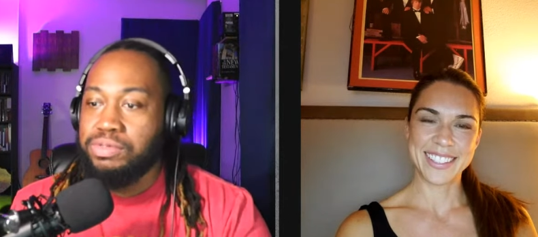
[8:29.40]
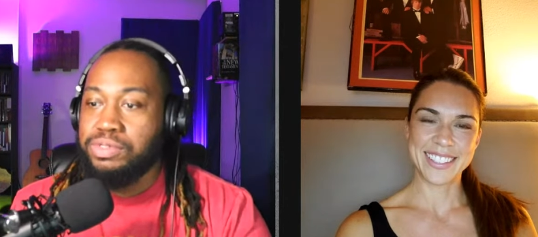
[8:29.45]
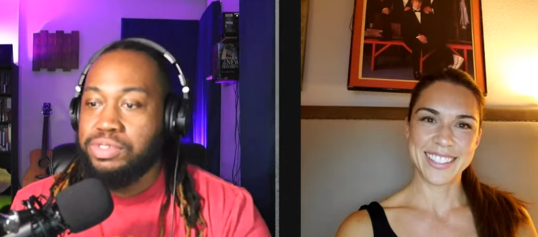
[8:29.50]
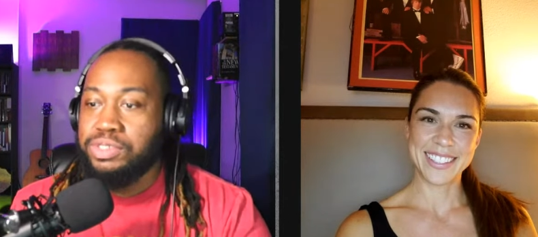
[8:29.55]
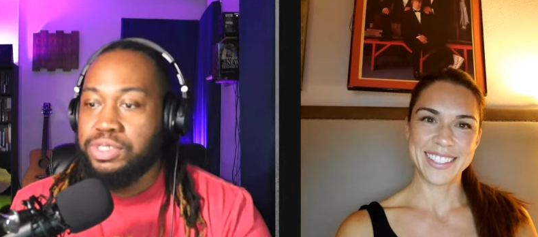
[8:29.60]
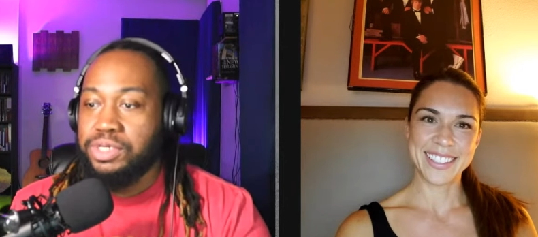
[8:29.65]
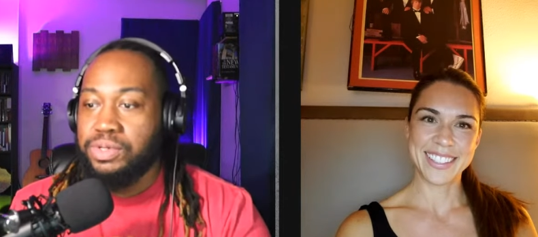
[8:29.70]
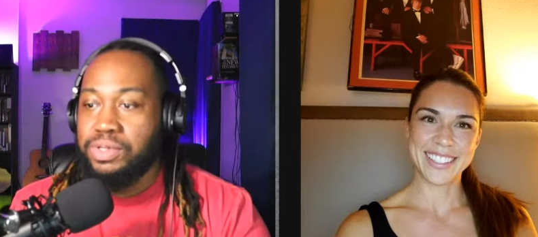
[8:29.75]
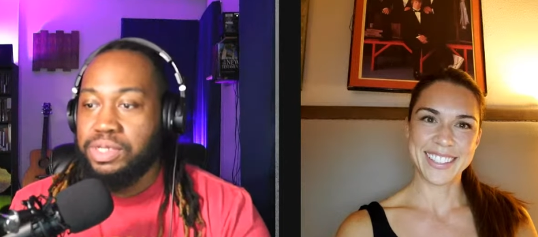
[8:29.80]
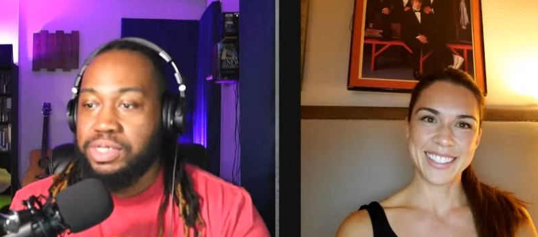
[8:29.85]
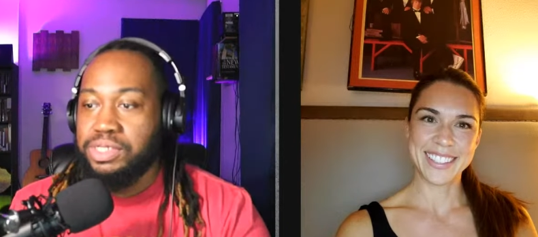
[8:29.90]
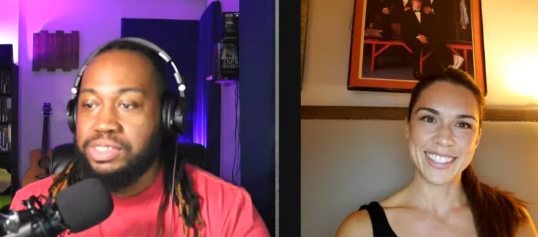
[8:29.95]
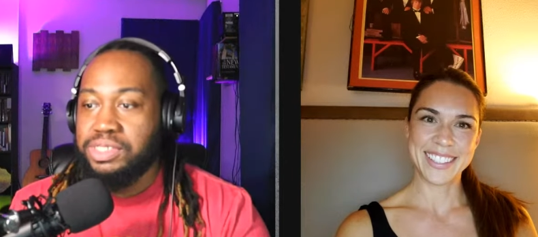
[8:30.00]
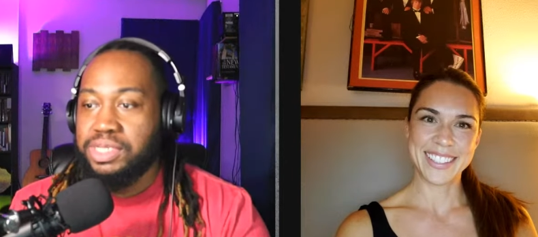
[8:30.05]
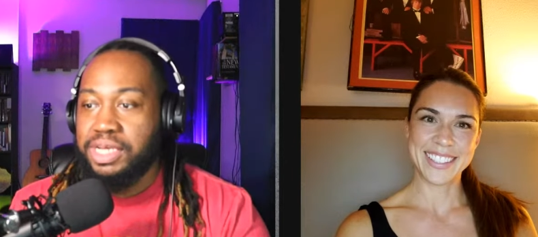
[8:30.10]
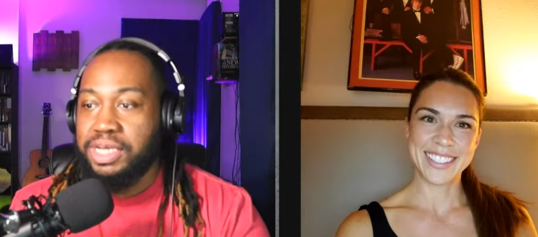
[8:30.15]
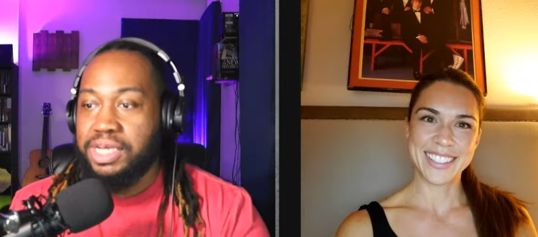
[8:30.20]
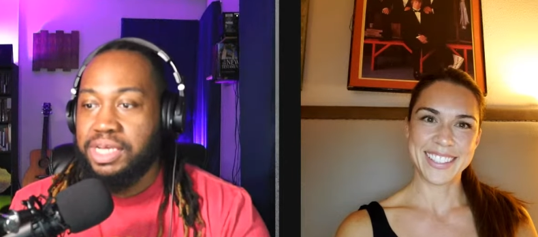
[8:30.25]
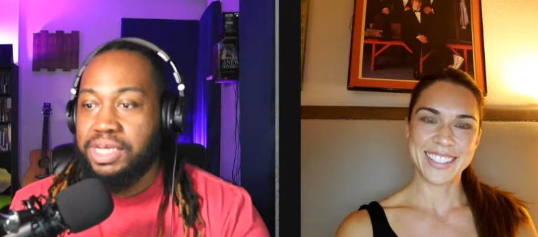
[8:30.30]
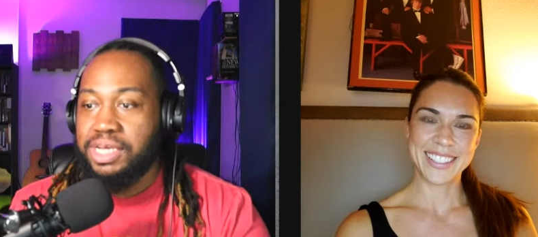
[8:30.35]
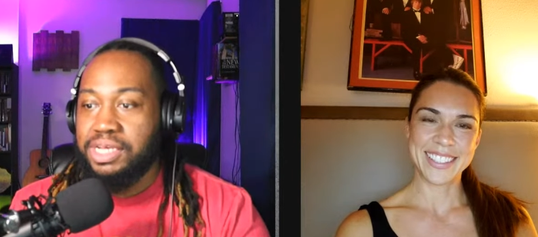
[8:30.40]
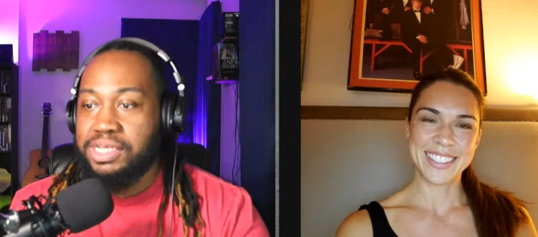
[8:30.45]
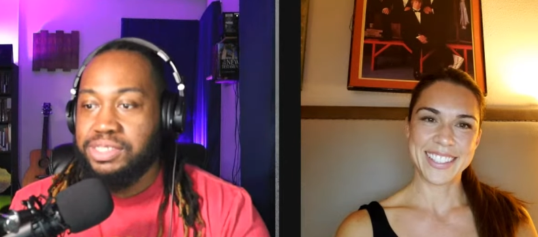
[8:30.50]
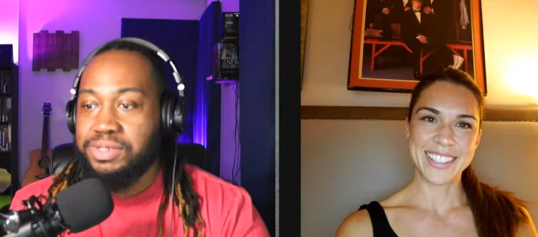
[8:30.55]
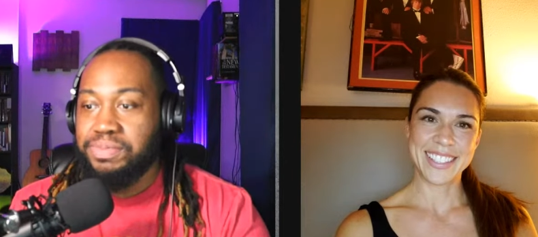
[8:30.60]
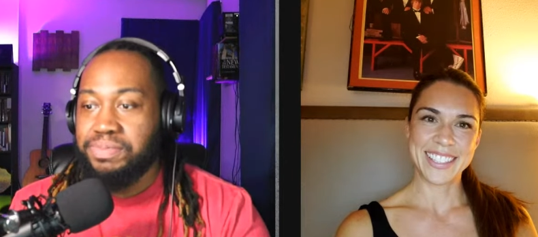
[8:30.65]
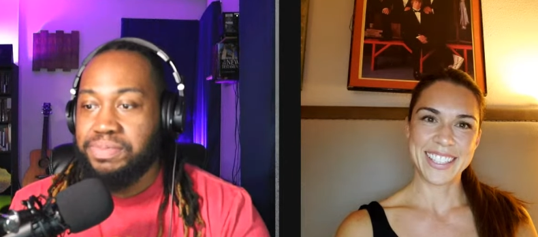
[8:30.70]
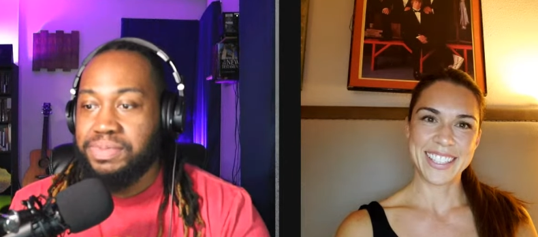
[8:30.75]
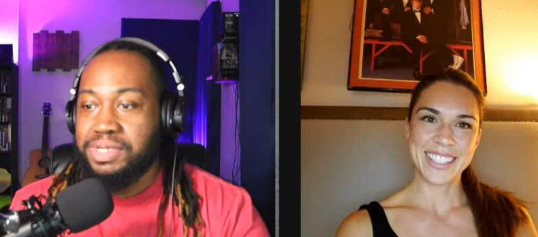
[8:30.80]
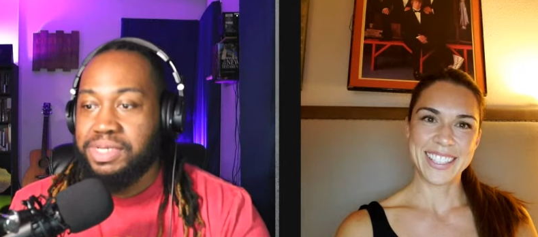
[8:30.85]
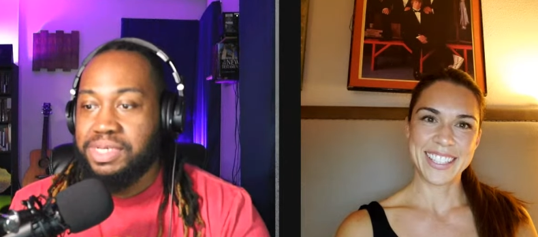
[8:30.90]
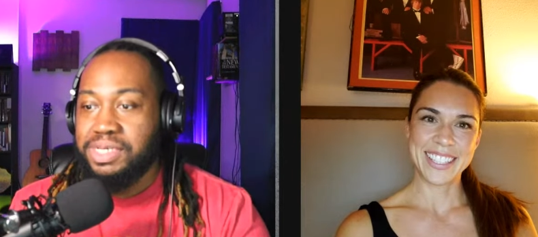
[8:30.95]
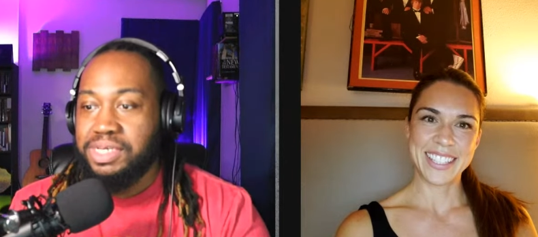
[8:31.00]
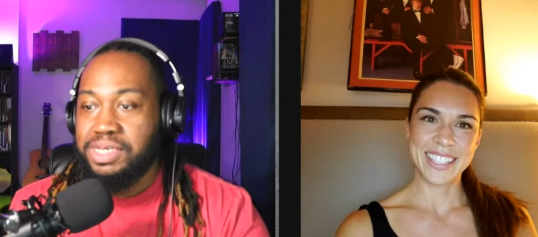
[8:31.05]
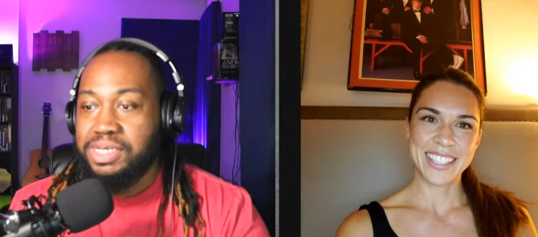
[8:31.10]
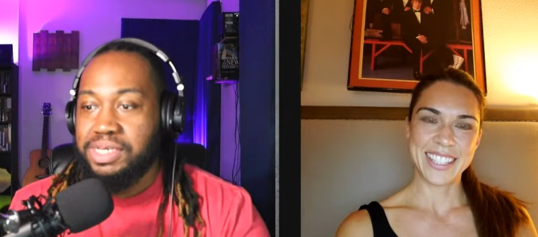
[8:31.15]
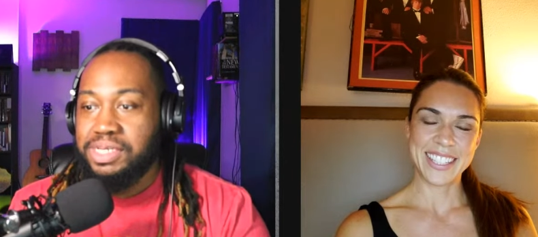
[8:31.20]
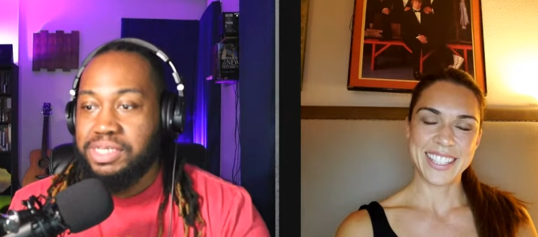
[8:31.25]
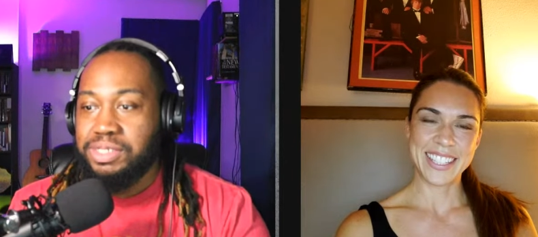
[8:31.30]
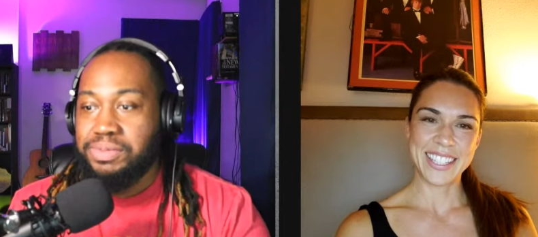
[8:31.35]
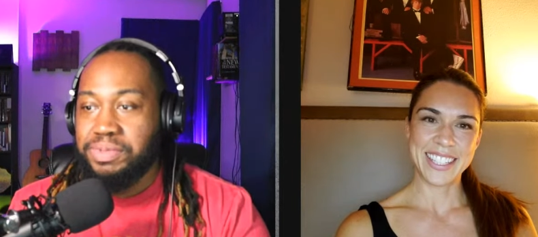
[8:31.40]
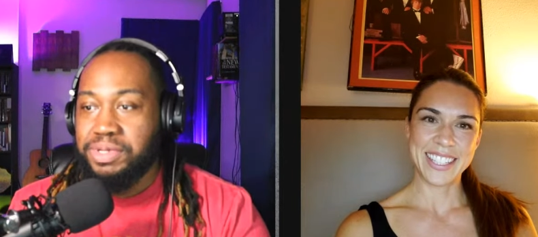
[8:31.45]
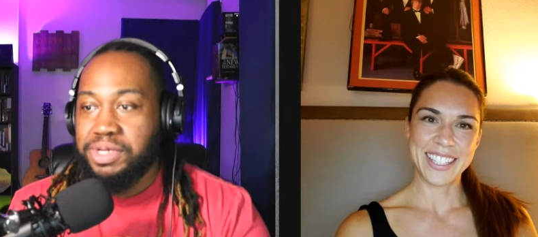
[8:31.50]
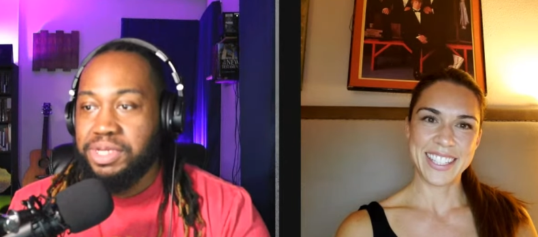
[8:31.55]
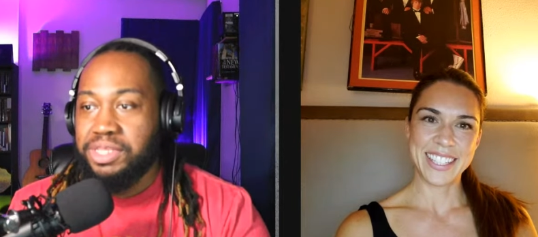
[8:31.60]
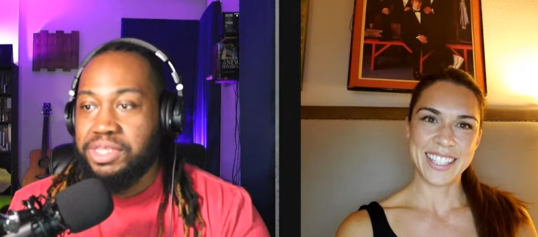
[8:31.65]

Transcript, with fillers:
Speaker 1: So looks like uh, some some good